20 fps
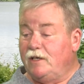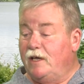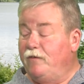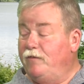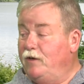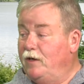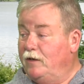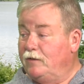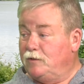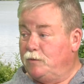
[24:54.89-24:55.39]
give
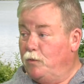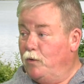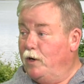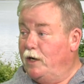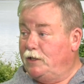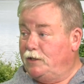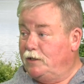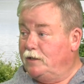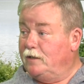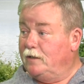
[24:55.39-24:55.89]
you
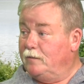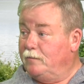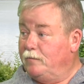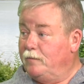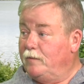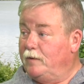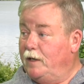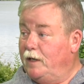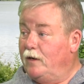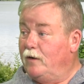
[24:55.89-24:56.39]
inspiration to
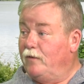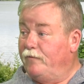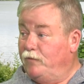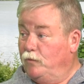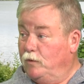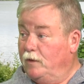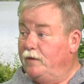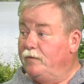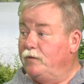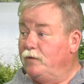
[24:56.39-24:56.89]
you know if
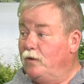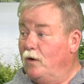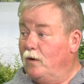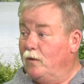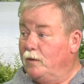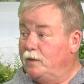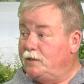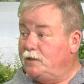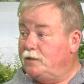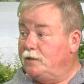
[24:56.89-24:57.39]
you live in
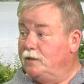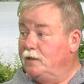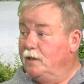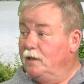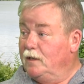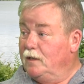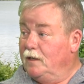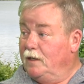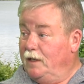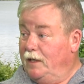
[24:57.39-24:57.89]
Norwich,
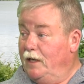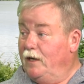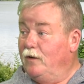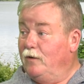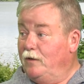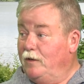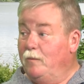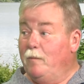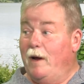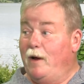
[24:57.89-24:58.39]
you know
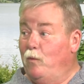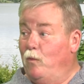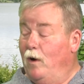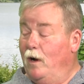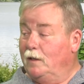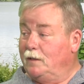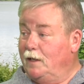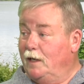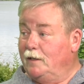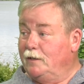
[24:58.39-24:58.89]
you might
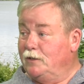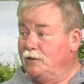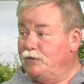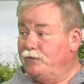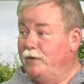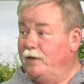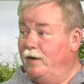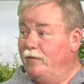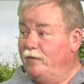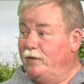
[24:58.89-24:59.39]
walk down the
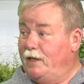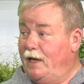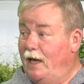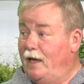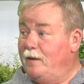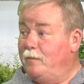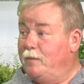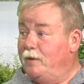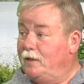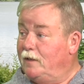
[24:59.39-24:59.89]
street every
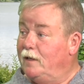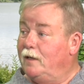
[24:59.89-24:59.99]
day, but